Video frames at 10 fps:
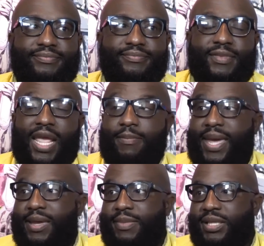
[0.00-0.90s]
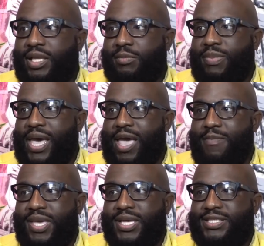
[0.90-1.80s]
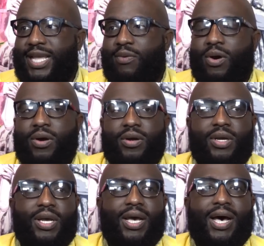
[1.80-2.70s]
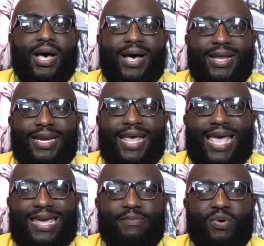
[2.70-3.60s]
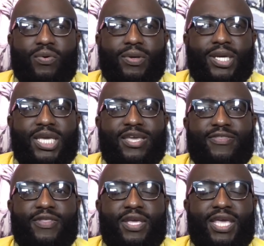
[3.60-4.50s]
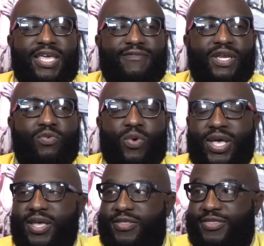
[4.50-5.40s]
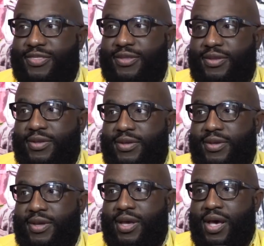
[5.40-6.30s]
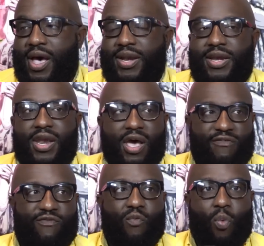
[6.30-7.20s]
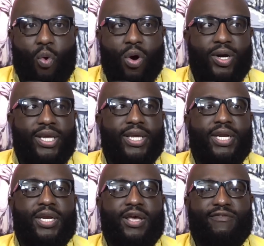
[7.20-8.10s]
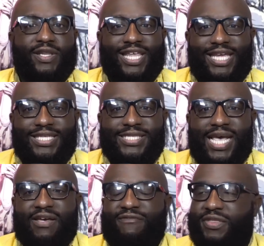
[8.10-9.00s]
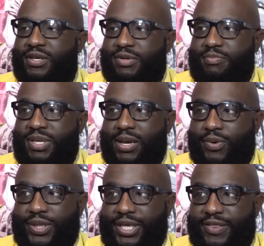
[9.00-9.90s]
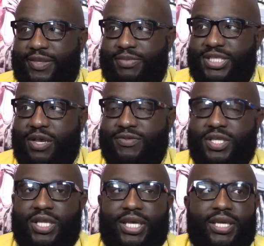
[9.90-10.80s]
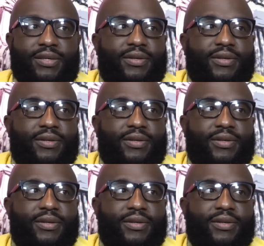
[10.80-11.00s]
They made me look bad because they were unable, even with enough warning and enough lead time for them to be able to get themselves clean,